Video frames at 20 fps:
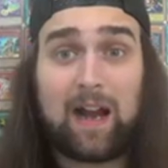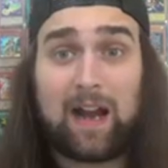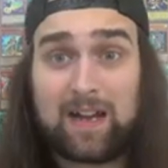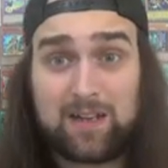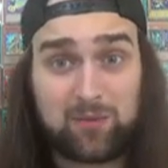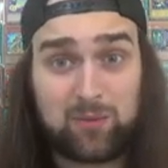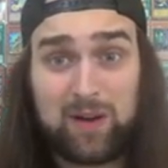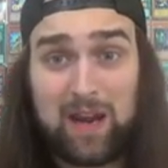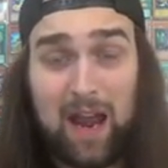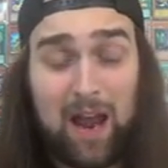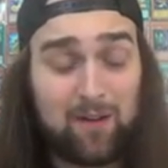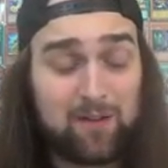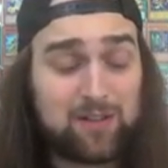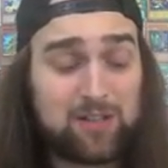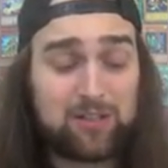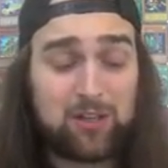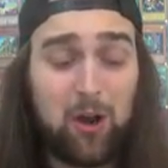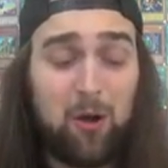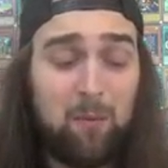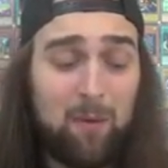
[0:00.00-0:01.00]
Guys, we have
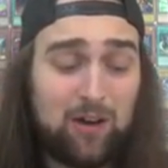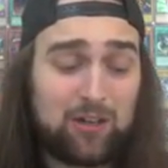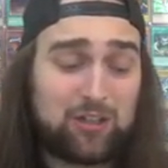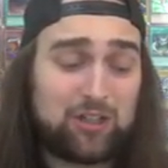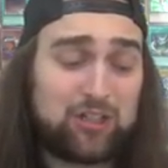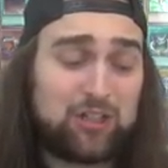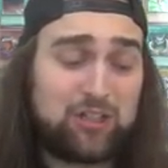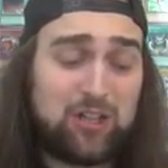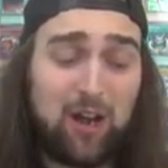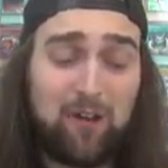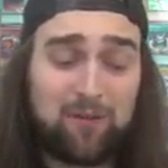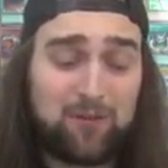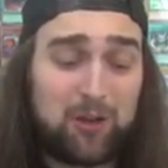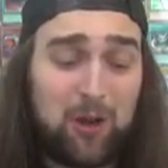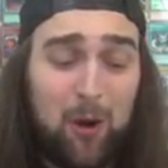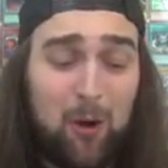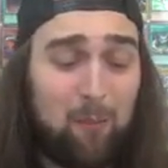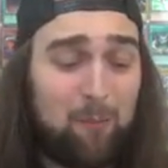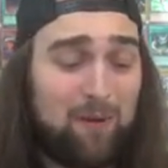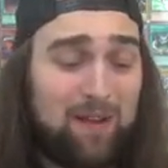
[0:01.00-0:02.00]
so much stuff to
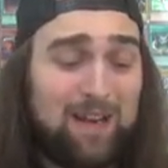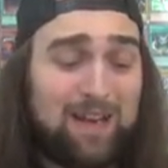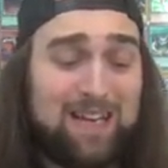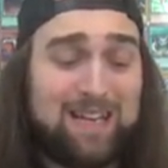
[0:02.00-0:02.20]
open.